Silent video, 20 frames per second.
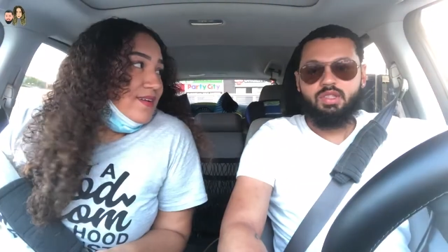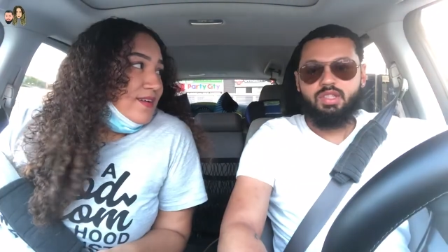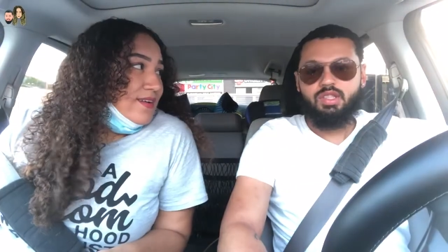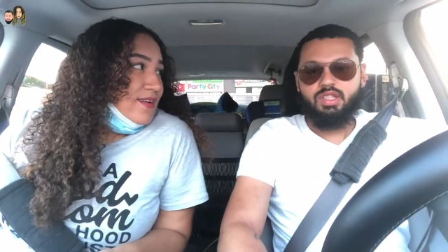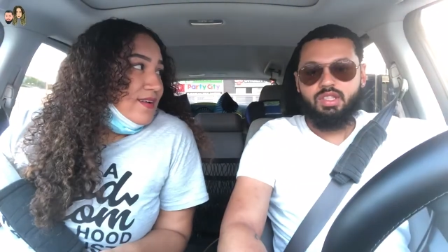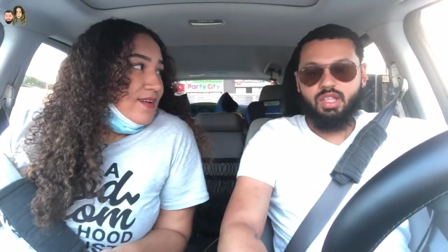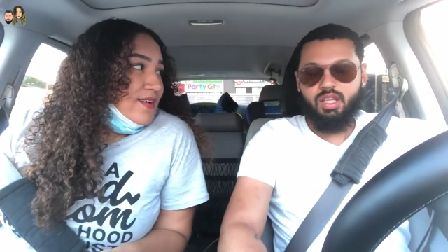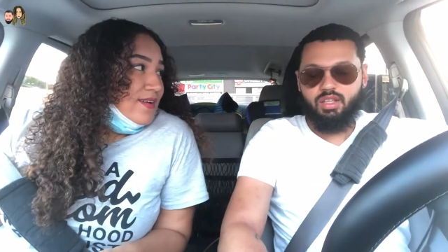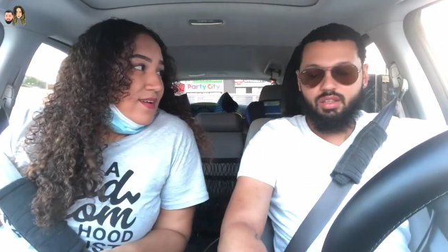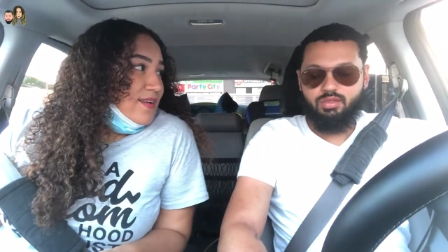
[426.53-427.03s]

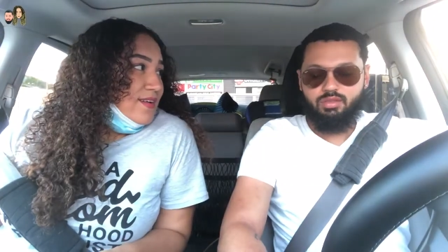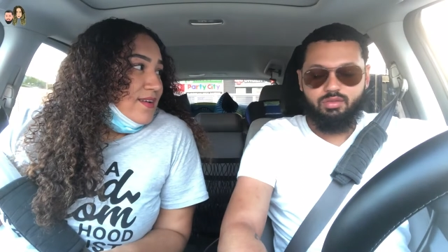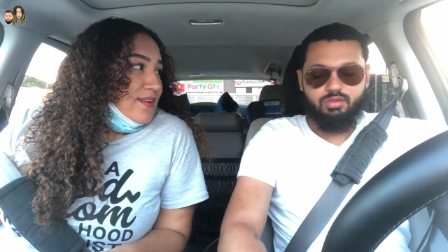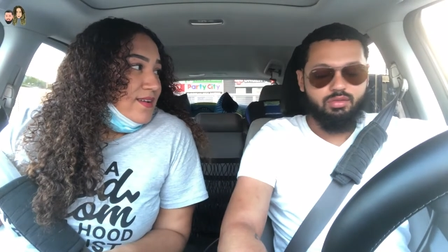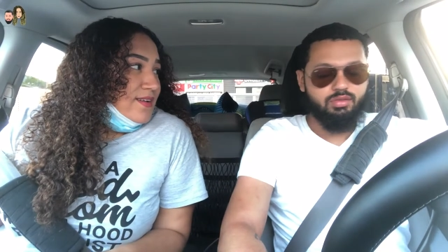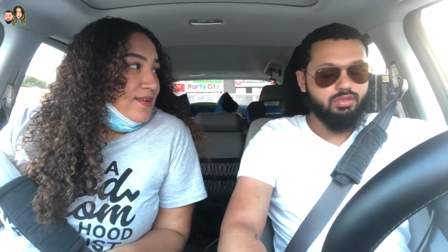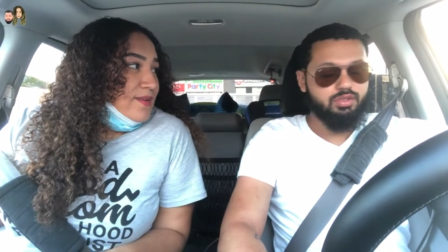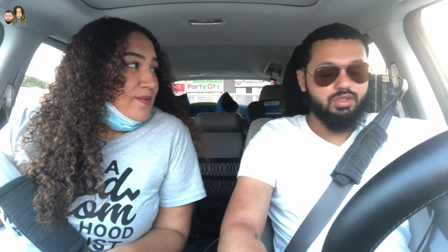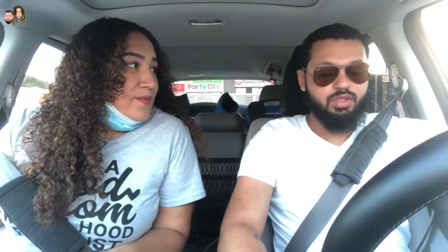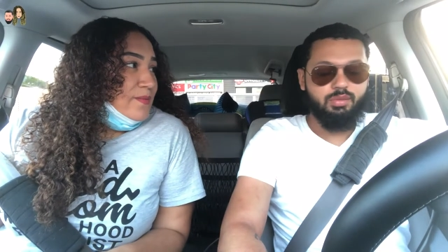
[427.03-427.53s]
Speaker 1: Today
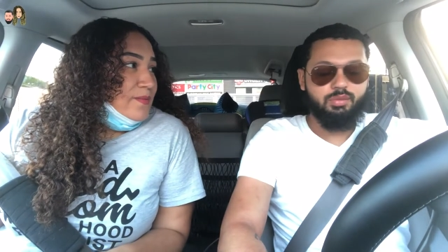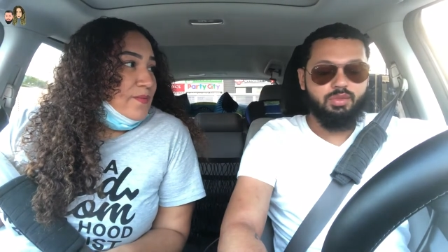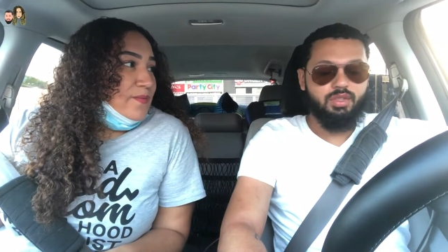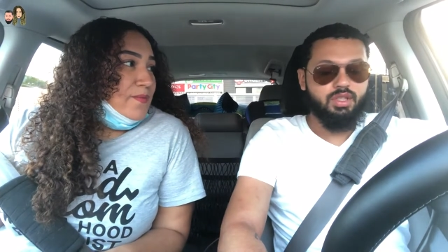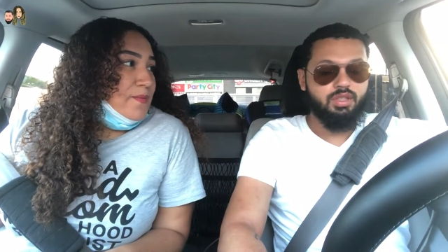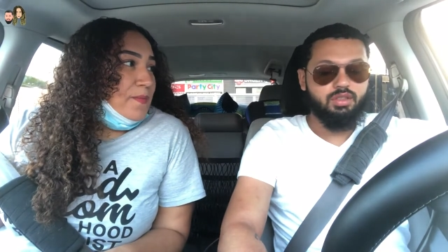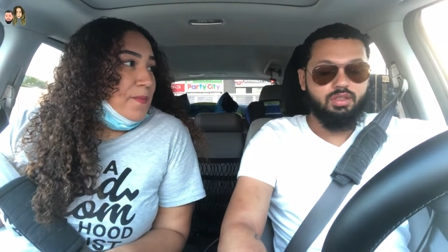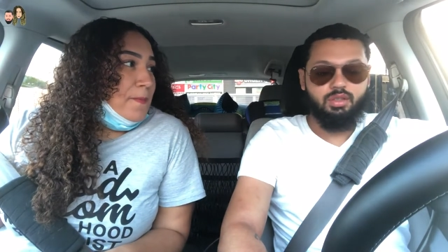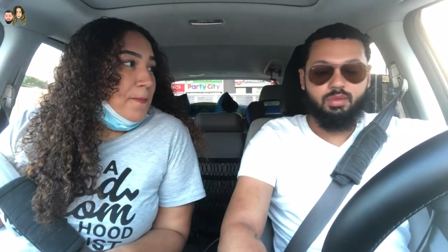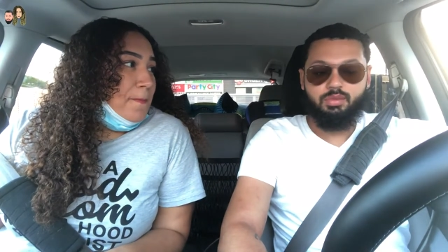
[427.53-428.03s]

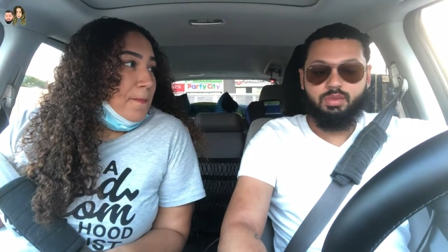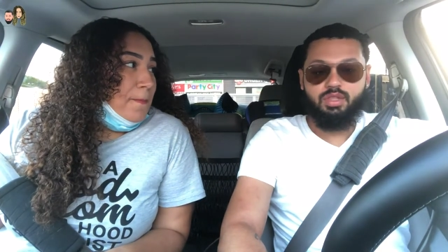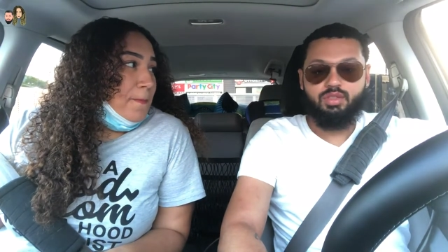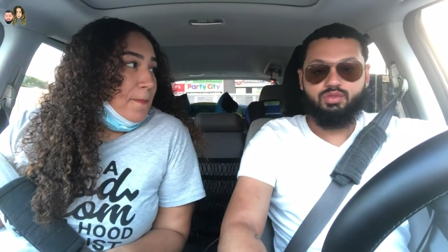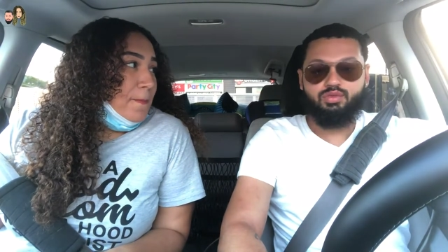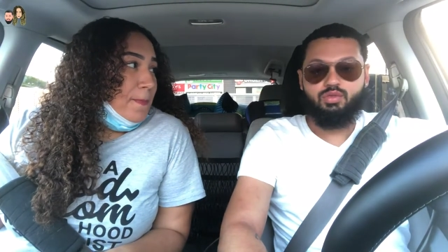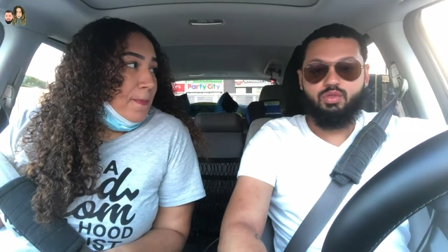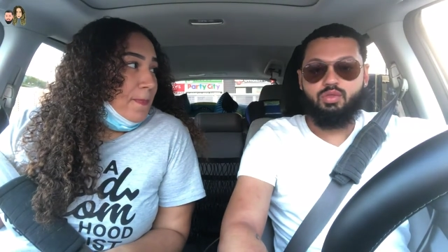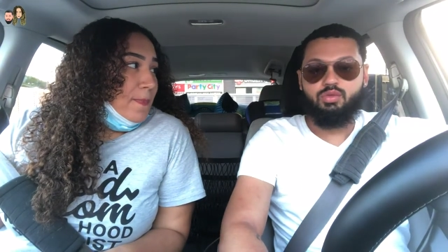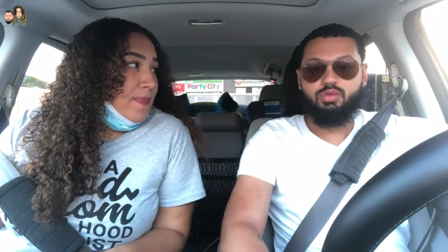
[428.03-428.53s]
something's
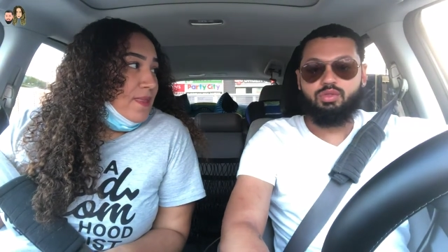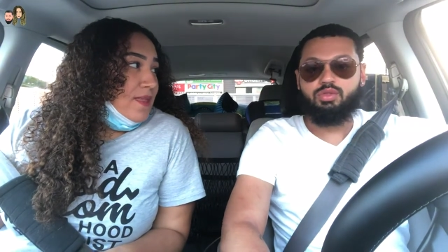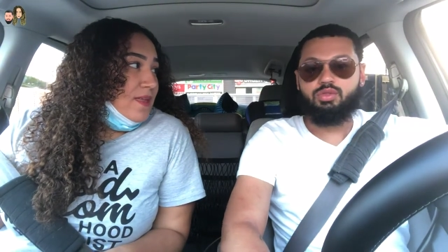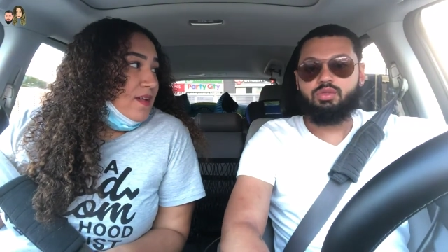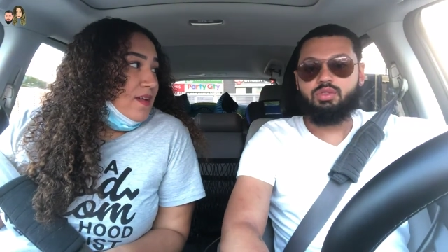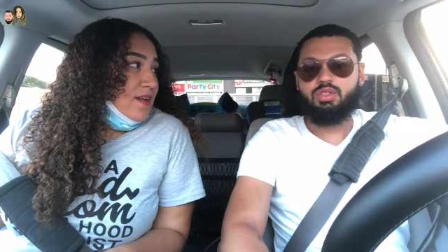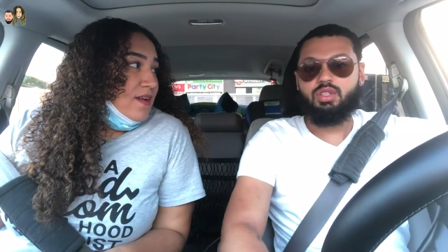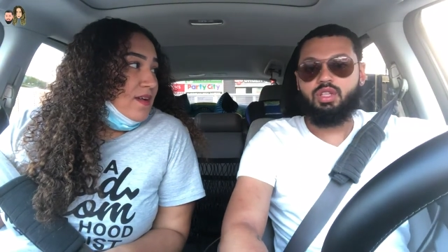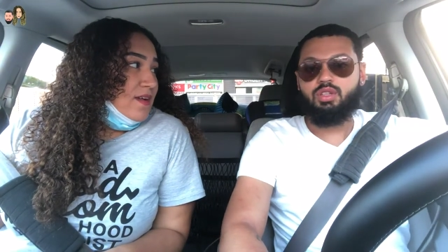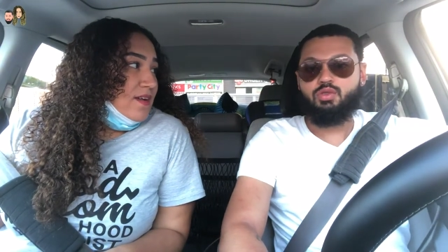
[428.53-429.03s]
wrong with you
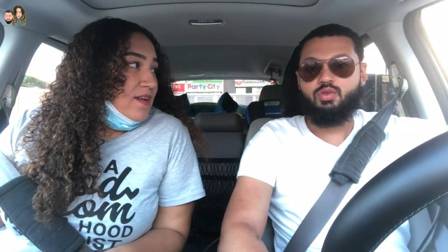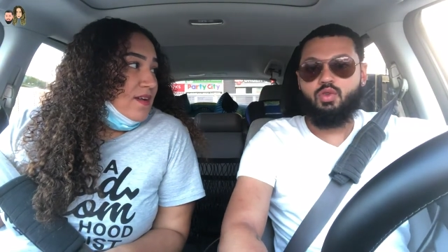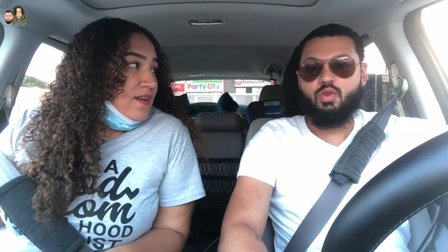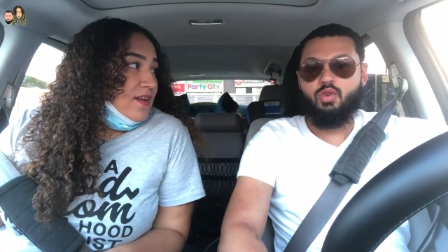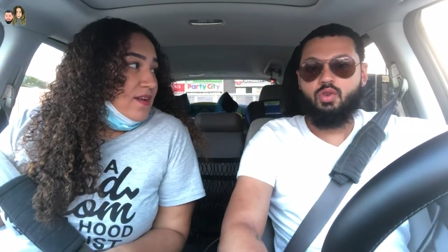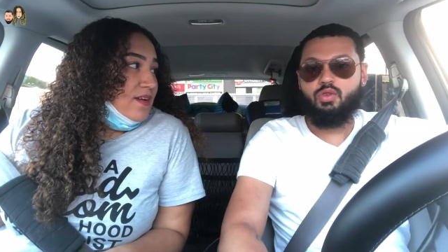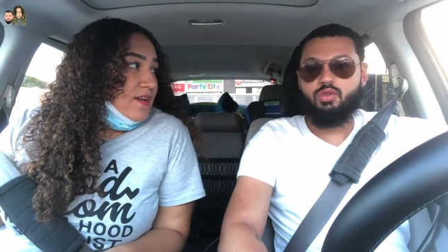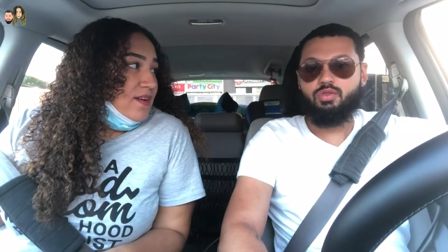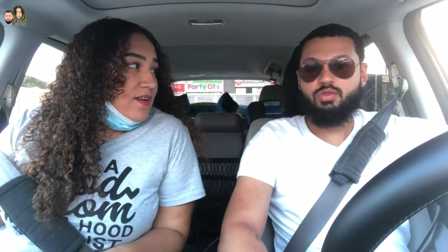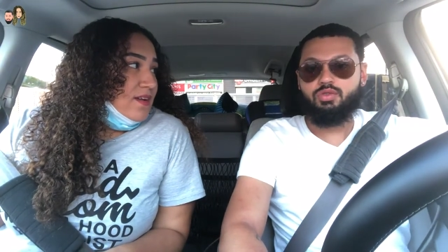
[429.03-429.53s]
today. You
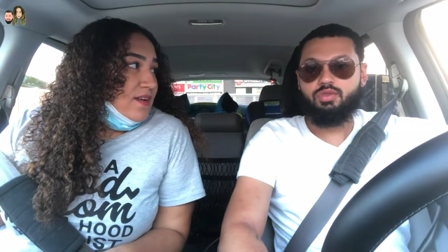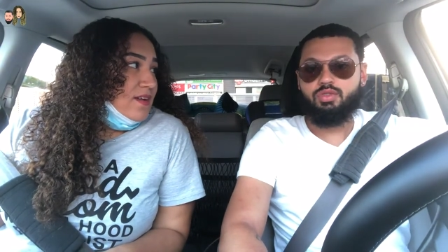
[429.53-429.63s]
off.